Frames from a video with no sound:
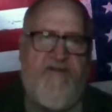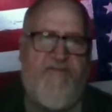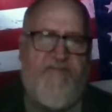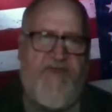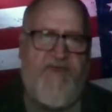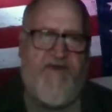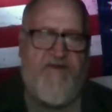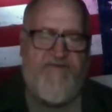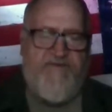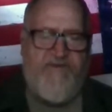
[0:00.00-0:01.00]

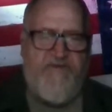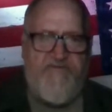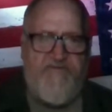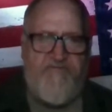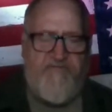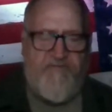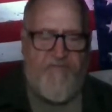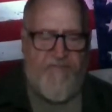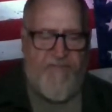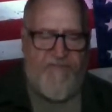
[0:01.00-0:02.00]
because there's
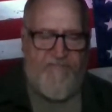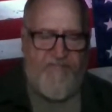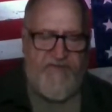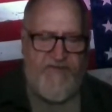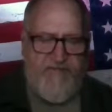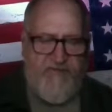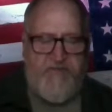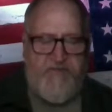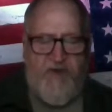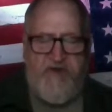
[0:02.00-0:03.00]

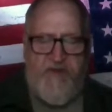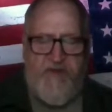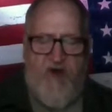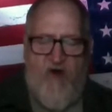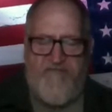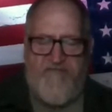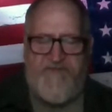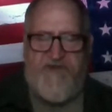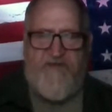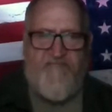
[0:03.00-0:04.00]
supposed to be
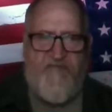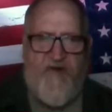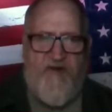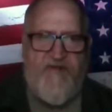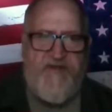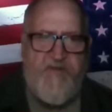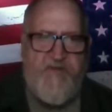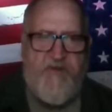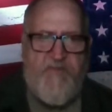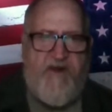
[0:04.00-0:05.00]
oversight for all this,
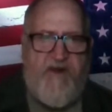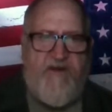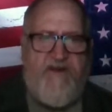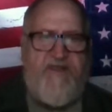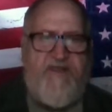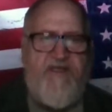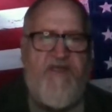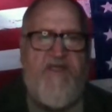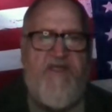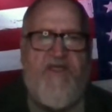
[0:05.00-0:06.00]
but apparently,
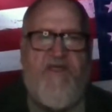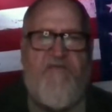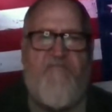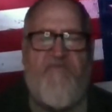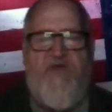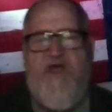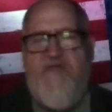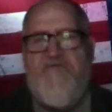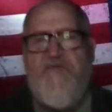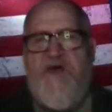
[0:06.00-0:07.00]
if
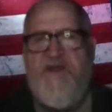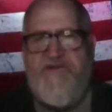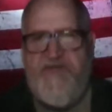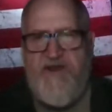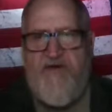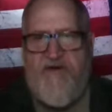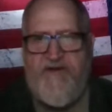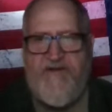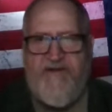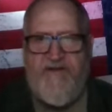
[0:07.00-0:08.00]
everybody's in on
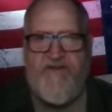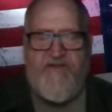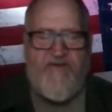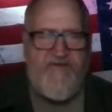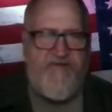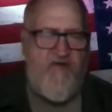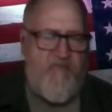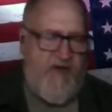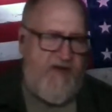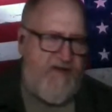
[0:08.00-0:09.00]
it, there's
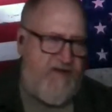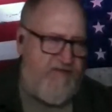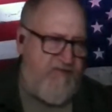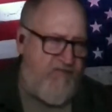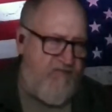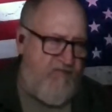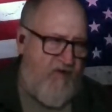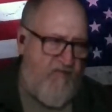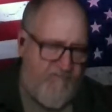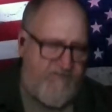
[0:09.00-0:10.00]
nobody to
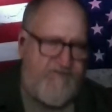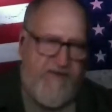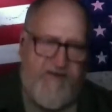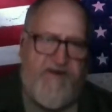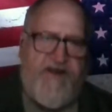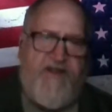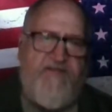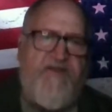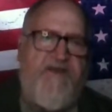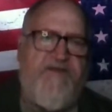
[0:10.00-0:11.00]
oversight
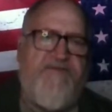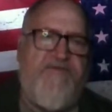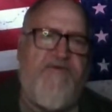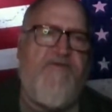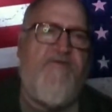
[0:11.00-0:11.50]
anything. So,